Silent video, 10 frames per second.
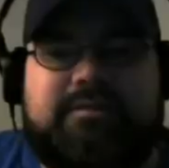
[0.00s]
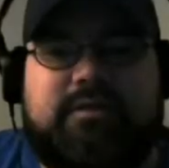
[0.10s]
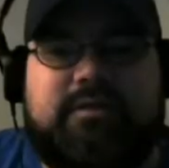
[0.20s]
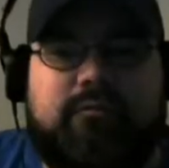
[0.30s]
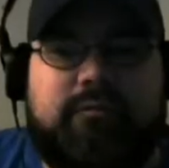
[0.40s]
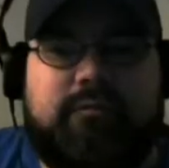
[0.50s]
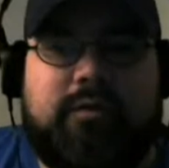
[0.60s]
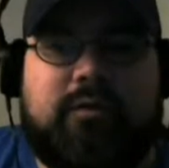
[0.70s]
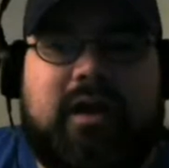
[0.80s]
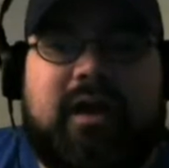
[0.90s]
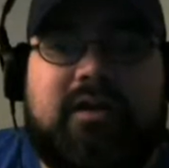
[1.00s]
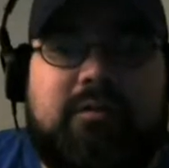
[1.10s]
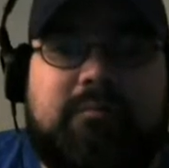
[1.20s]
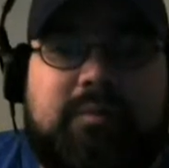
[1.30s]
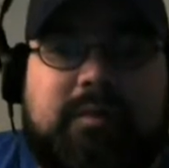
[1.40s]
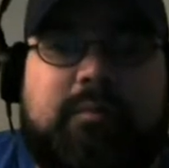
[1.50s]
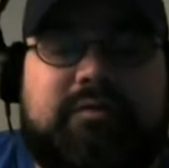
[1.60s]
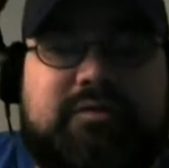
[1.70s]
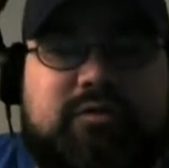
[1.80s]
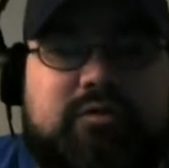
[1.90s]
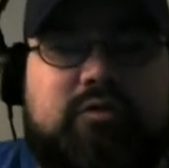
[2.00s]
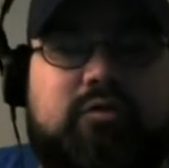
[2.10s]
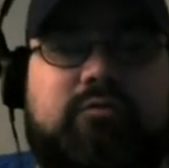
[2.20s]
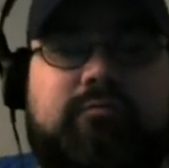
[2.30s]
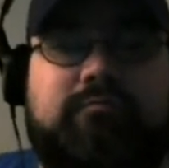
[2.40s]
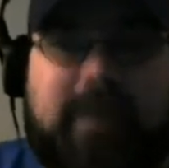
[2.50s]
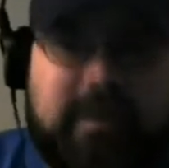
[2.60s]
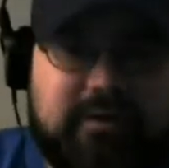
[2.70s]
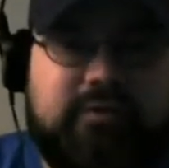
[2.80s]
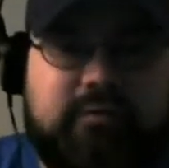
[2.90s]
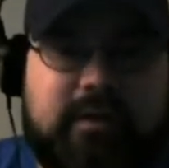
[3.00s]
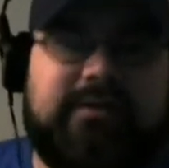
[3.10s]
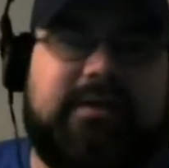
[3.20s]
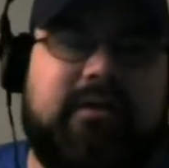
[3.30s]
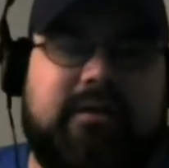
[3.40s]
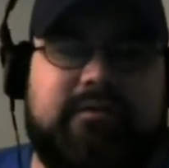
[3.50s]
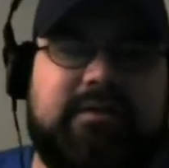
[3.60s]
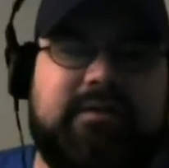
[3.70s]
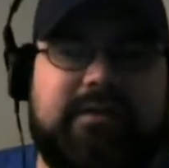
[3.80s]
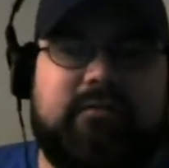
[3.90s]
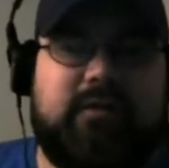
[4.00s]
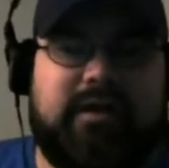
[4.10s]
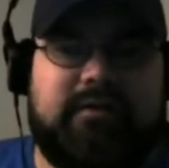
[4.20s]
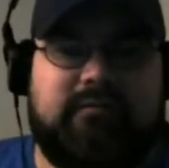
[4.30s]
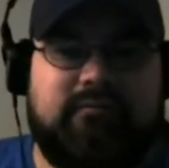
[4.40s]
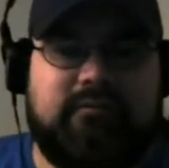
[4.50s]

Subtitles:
so they're relying on people to manually write down everything they write.